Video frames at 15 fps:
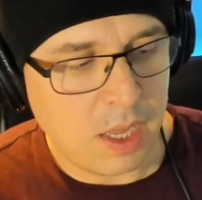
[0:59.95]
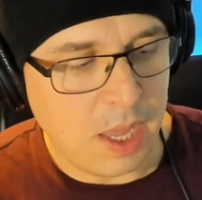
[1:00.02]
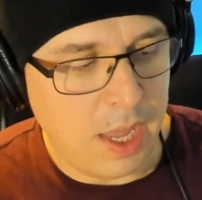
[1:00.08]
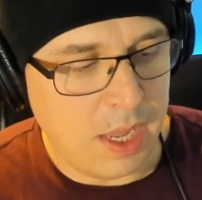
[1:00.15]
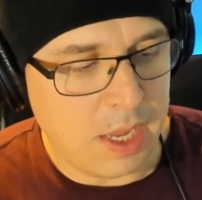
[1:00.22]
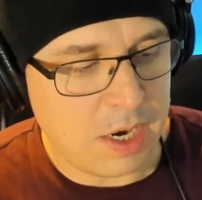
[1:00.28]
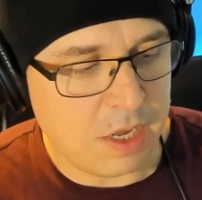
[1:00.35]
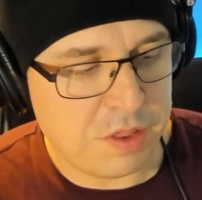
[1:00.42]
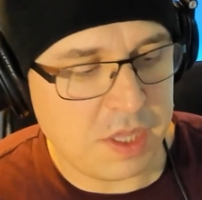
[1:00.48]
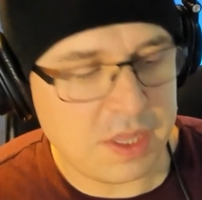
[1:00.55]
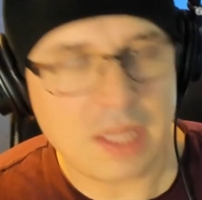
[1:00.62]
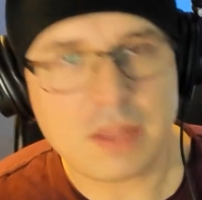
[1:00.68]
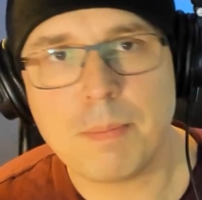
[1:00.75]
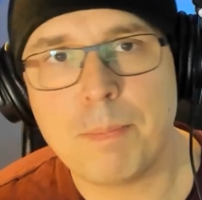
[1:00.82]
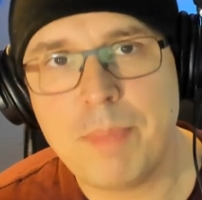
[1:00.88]
And I think
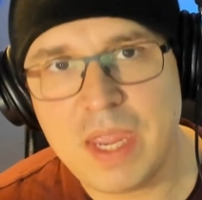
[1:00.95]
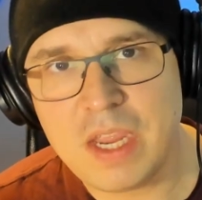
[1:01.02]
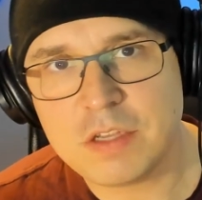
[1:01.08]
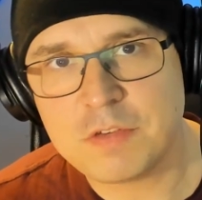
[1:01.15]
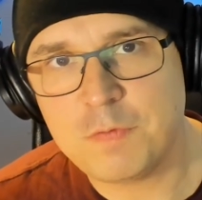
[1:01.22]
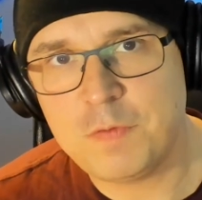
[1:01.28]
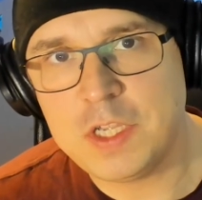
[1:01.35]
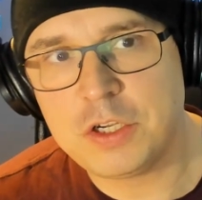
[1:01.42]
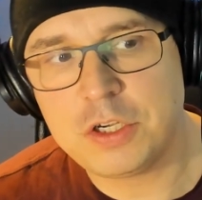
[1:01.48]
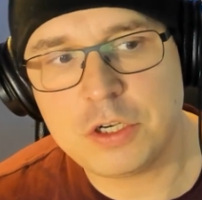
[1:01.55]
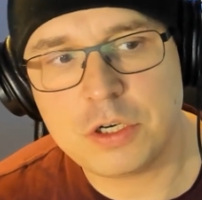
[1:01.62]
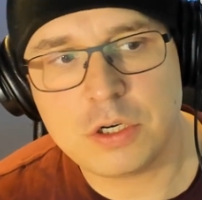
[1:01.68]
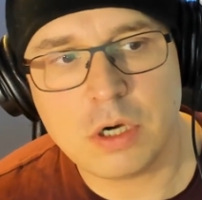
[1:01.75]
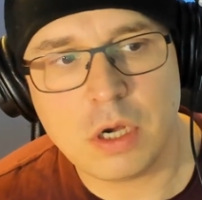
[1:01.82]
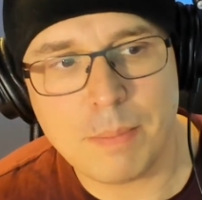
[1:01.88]
that the biggest
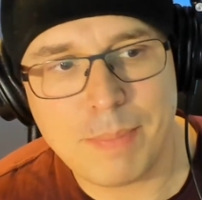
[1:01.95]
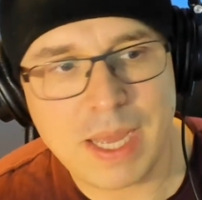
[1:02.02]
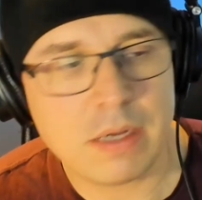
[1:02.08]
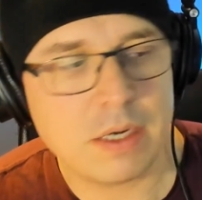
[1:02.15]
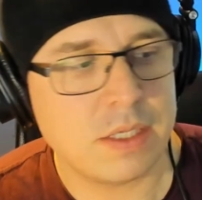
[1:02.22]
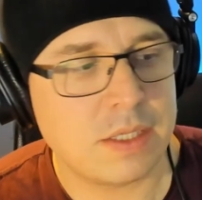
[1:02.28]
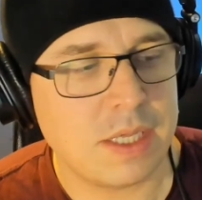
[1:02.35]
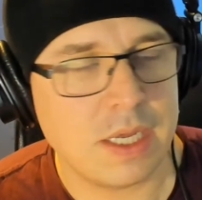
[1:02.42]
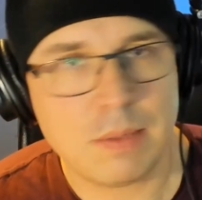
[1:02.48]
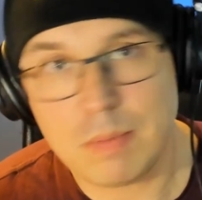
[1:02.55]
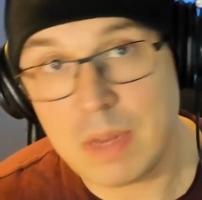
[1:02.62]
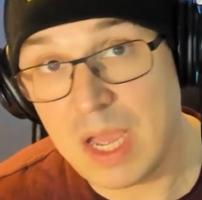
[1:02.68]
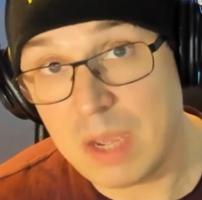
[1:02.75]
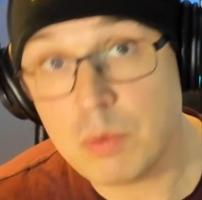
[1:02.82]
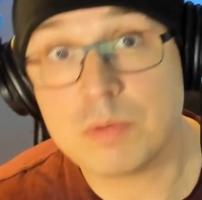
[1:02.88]
feature about it that
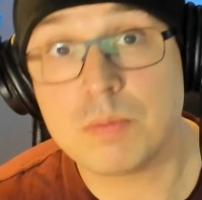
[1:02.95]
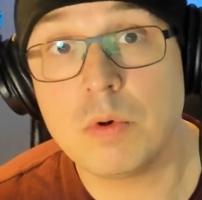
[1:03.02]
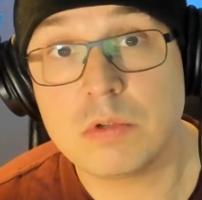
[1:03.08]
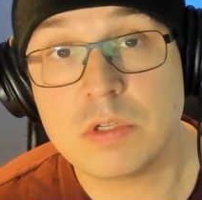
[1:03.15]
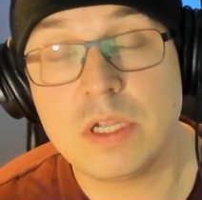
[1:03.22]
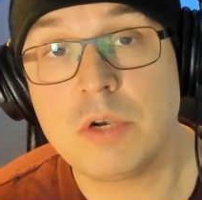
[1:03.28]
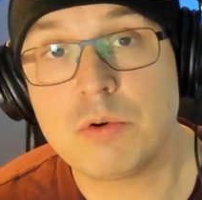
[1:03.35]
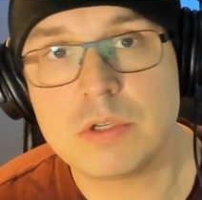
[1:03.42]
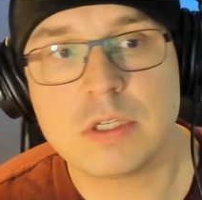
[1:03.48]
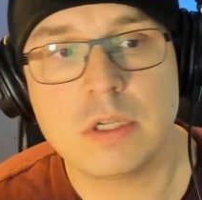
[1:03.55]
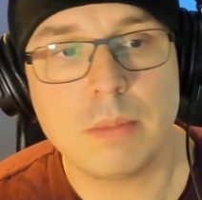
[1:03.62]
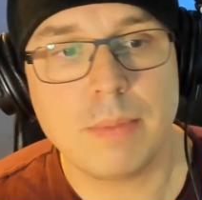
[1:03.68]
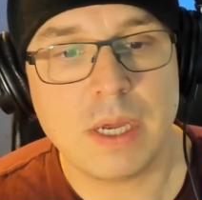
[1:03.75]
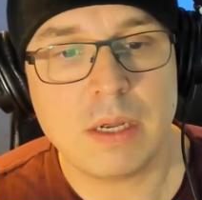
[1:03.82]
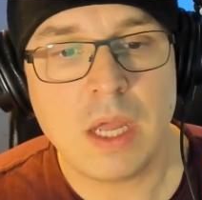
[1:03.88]
I was mostly
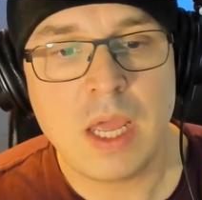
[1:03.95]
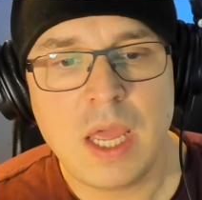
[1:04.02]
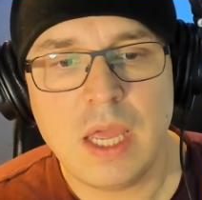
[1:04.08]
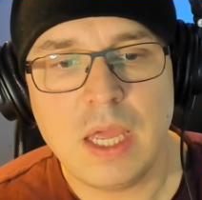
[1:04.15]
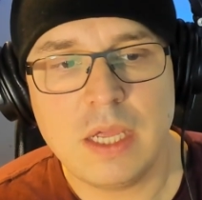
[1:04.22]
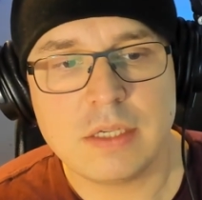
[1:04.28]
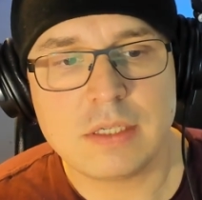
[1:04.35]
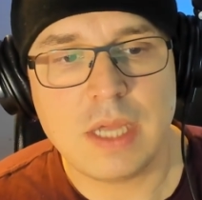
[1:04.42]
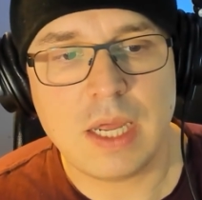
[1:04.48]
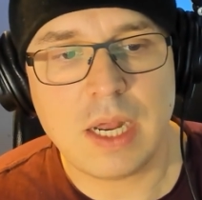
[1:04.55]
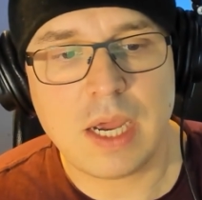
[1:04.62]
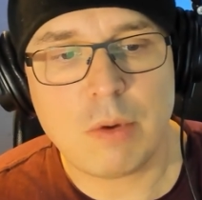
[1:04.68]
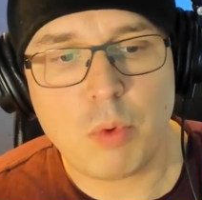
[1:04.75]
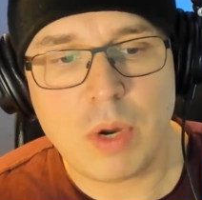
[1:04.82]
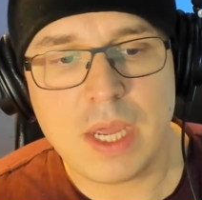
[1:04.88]
interested about is that
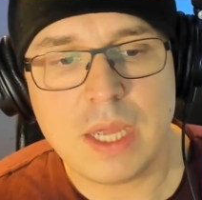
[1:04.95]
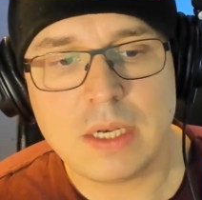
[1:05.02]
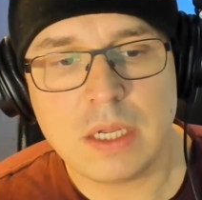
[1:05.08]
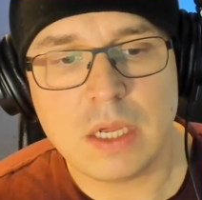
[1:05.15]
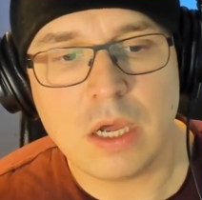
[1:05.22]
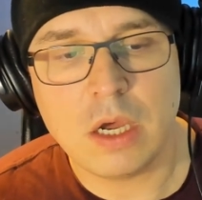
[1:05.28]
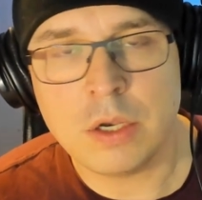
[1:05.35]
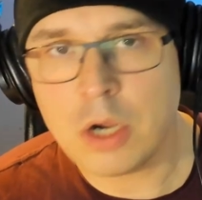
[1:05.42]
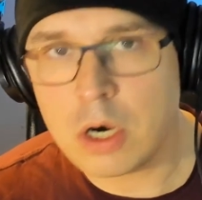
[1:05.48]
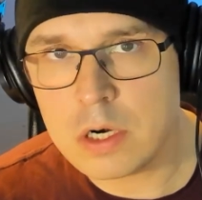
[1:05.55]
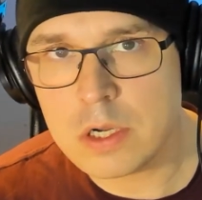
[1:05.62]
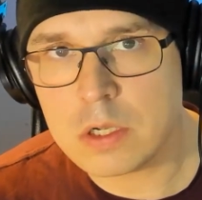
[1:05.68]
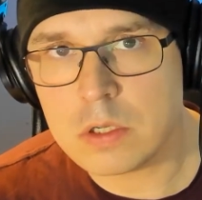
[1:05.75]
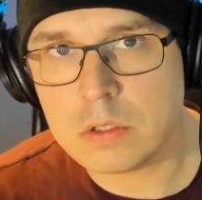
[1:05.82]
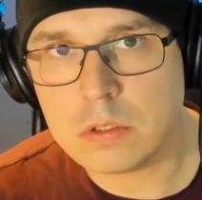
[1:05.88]
I read an
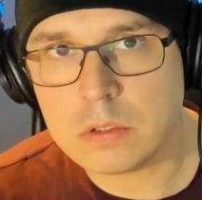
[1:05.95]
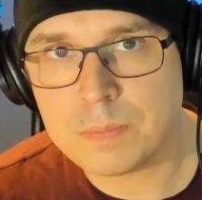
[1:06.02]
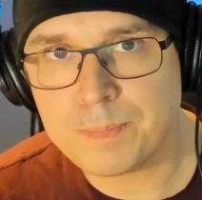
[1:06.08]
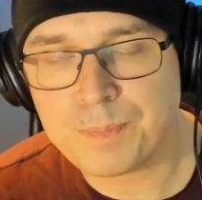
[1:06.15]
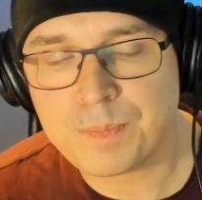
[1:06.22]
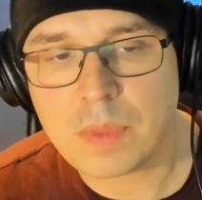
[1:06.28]
article